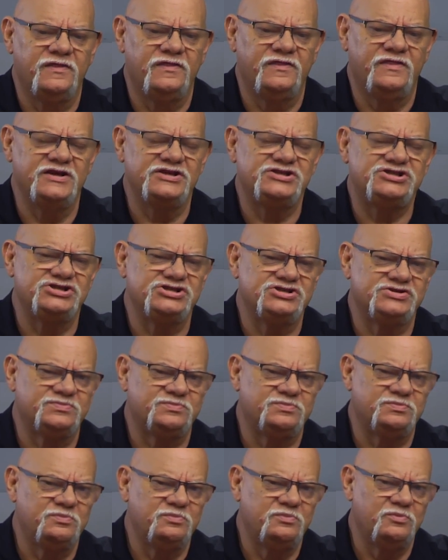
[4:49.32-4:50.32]
this is
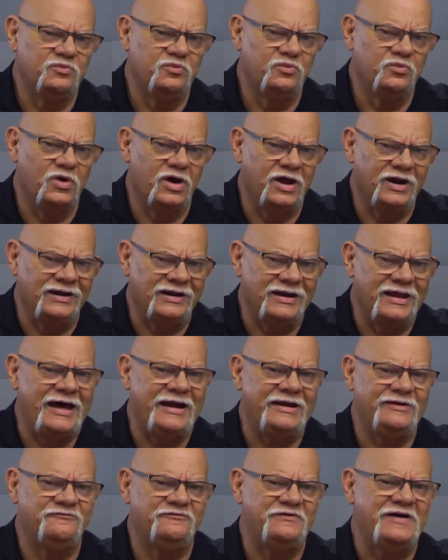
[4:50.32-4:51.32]
a
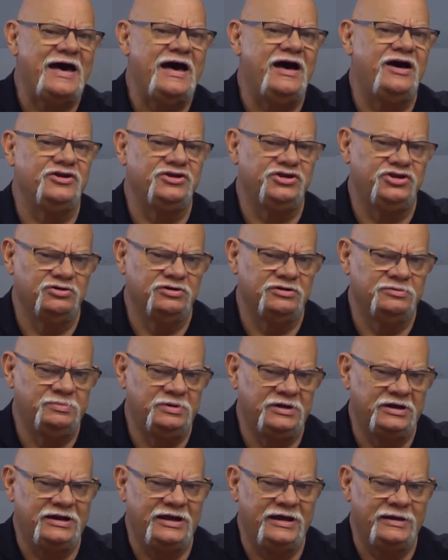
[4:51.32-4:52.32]
lot of value in
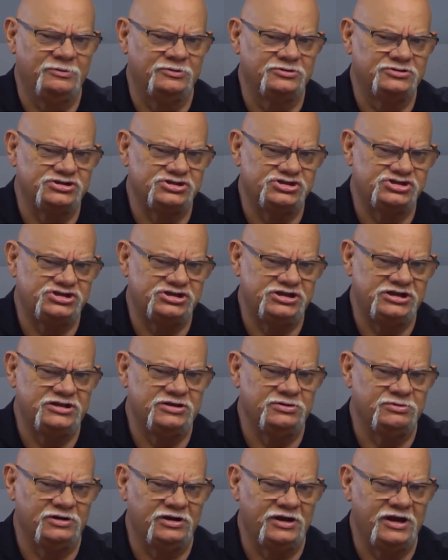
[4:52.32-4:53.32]
being able to see
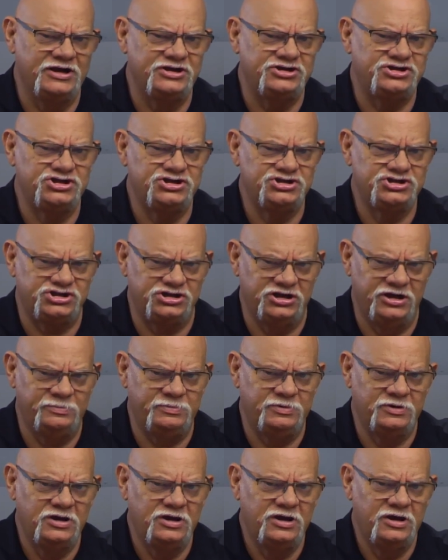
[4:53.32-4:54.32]
the
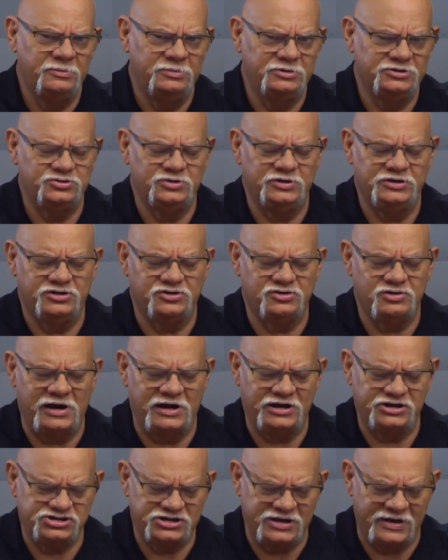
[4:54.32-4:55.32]
relationship between
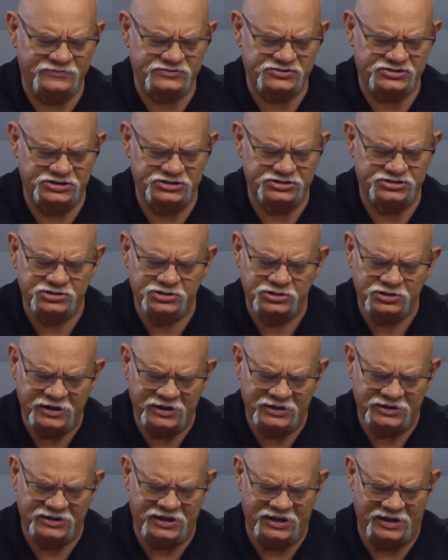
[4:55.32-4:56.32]
crankshaft sensor
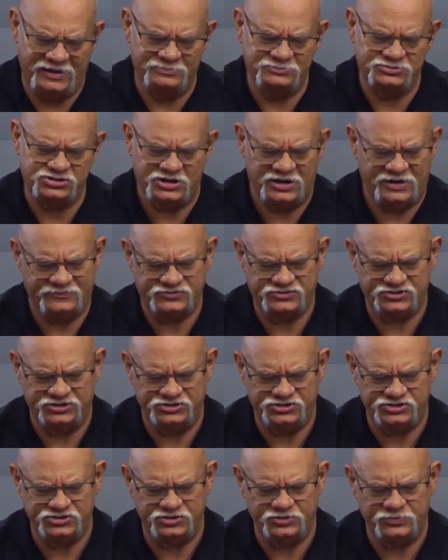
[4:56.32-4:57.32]
and camshaft
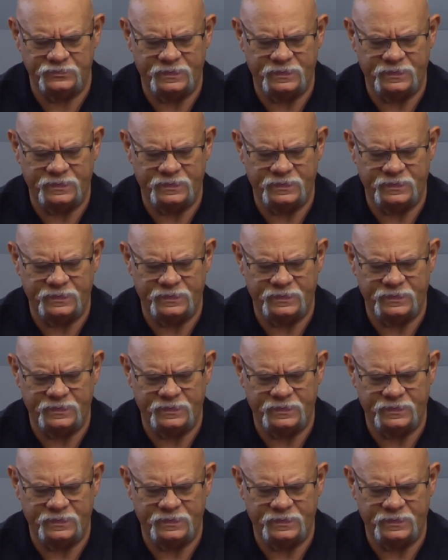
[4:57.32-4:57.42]
sensor.